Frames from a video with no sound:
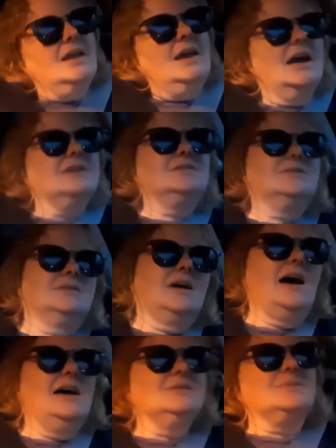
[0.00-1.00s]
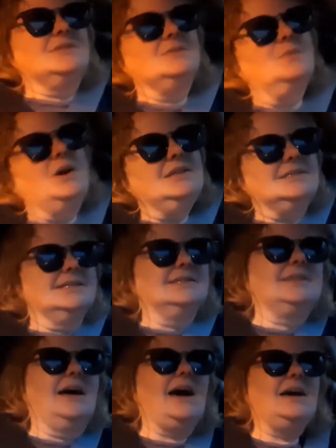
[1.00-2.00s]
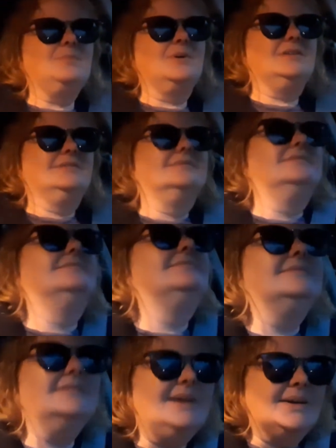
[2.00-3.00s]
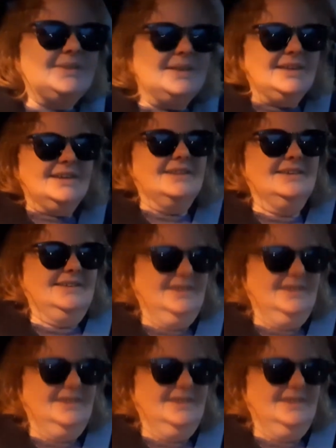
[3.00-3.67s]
exercise with some weights inside, but nothing